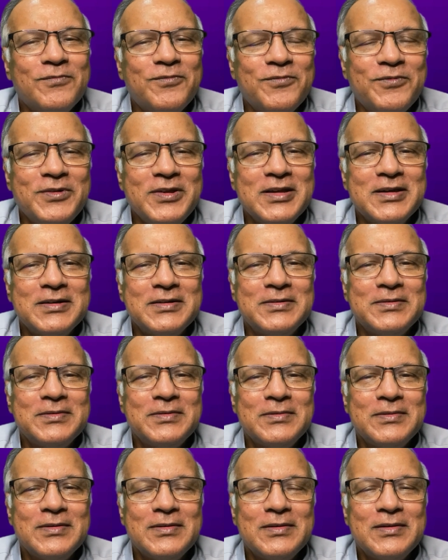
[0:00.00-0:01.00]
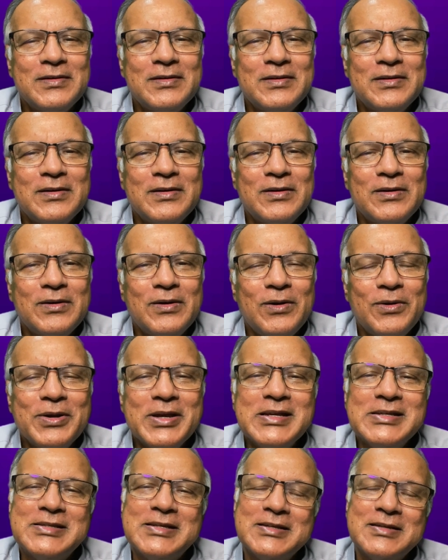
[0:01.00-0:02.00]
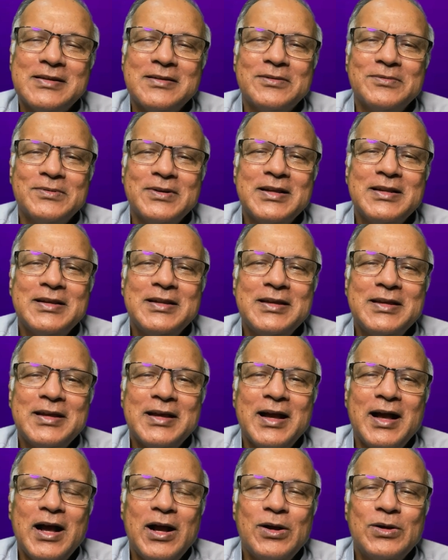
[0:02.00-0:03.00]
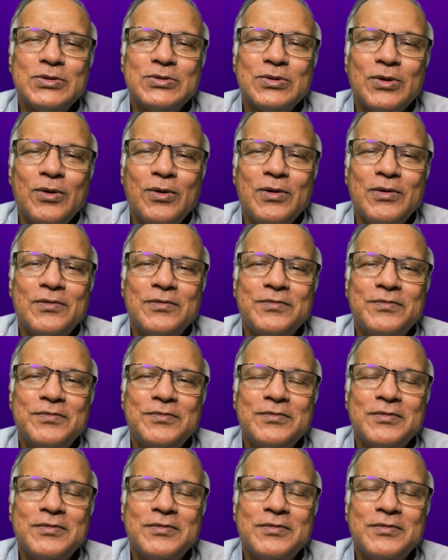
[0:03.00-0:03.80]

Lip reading: fear? Or is it really out of